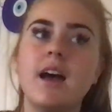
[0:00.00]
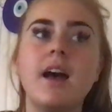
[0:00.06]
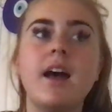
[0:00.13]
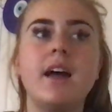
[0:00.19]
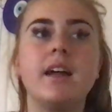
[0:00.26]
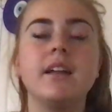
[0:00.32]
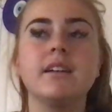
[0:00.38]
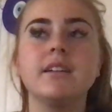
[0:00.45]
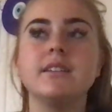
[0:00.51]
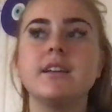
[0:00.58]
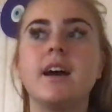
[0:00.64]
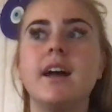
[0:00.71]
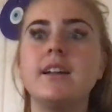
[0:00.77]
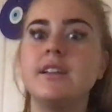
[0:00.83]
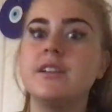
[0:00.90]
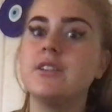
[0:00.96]
and
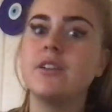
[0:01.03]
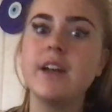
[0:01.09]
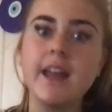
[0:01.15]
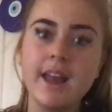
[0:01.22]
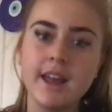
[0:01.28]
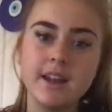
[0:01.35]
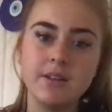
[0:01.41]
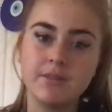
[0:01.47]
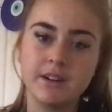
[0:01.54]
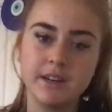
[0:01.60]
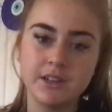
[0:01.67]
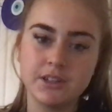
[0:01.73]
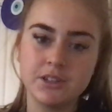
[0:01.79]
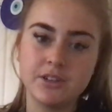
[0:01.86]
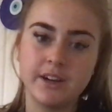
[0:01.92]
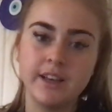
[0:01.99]
I didn't know anyone in
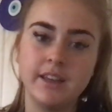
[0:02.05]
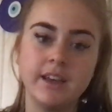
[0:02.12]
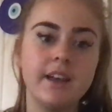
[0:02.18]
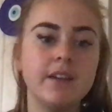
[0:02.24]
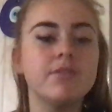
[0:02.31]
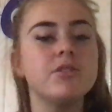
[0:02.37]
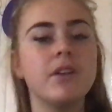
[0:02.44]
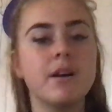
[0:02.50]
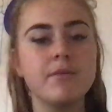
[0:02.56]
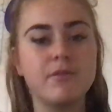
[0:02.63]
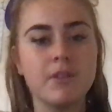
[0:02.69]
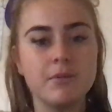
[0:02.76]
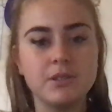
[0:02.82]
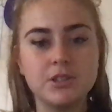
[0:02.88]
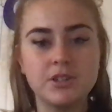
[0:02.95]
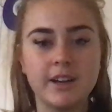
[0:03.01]
Australia. Even though I'm
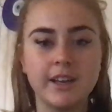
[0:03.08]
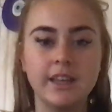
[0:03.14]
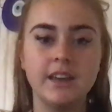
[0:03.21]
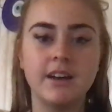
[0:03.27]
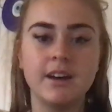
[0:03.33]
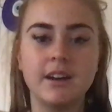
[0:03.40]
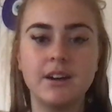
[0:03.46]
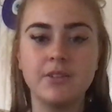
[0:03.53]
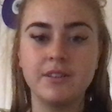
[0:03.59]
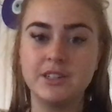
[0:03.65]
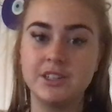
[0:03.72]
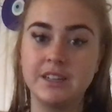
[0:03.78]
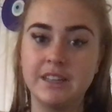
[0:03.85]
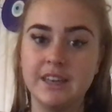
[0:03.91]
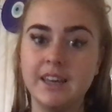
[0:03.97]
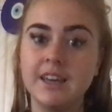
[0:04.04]
from Australia
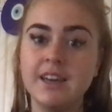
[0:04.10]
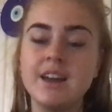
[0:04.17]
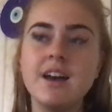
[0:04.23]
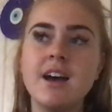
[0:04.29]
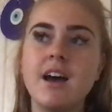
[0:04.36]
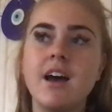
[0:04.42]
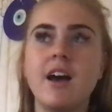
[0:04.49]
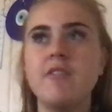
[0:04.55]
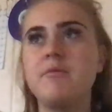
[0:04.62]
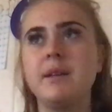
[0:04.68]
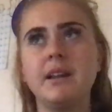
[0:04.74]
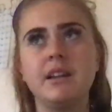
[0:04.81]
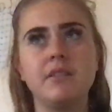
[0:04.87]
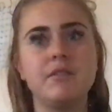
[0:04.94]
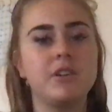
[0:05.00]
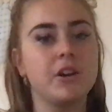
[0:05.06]
originally, I've
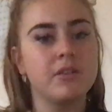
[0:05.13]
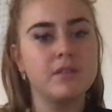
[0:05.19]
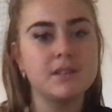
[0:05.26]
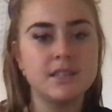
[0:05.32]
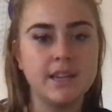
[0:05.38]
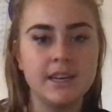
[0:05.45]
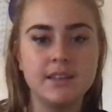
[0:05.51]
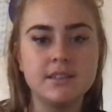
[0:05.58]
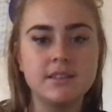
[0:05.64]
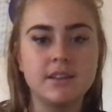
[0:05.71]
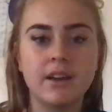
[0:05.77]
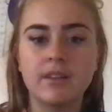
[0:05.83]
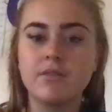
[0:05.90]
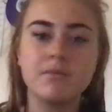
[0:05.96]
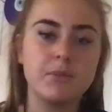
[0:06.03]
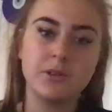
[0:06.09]
been living overseas
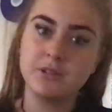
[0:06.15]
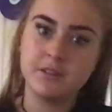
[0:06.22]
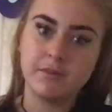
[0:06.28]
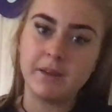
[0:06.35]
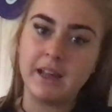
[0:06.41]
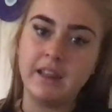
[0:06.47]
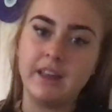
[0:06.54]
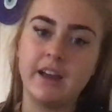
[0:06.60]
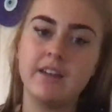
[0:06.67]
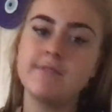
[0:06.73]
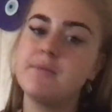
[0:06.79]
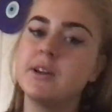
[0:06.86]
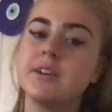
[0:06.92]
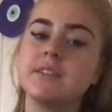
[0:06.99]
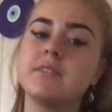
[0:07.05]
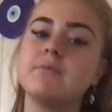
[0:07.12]
like for most of my life
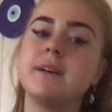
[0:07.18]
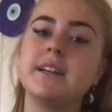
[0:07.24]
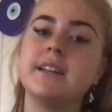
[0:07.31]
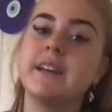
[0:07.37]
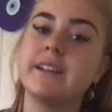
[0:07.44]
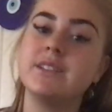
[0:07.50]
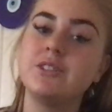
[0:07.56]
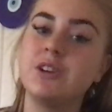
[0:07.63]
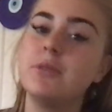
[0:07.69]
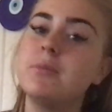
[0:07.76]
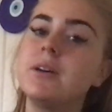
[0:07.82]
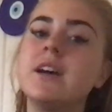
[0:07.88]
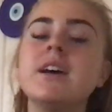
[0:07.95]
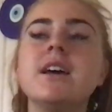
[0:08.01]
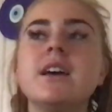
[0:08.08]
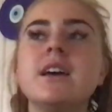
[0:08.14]
because of my dad's job.
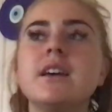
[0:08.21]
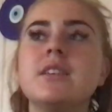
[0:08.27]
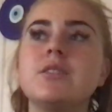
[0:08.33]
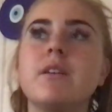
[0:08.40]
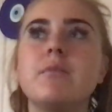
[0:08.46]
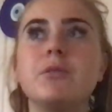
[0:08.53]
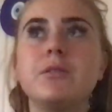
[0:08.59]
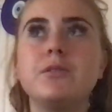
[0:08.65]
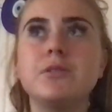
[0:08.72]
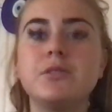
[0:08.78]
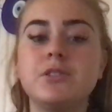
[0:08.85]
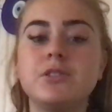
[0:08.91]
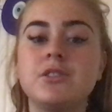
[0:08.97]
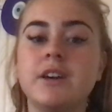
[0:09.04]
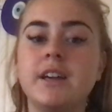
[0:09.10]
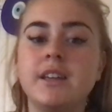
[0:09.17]
So I moved to
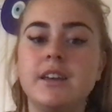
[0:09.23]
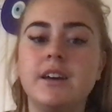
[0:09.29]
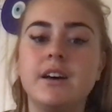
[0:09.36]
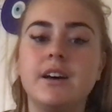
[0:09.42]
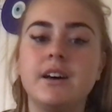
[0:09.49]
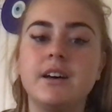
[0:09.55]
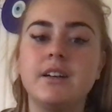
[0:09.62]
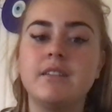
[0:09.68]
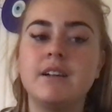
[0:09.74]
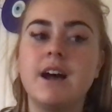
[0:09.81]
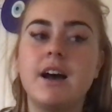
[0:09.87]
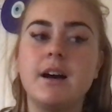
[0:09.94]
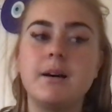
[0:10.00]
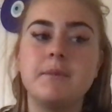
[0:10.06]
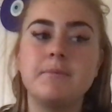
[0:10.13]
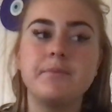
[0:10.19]
Australia
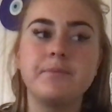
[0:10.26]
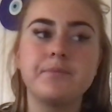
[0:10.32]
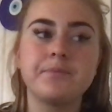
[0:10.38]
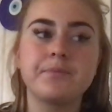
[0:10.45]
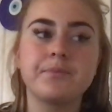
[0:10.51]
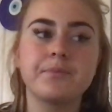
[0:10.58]
and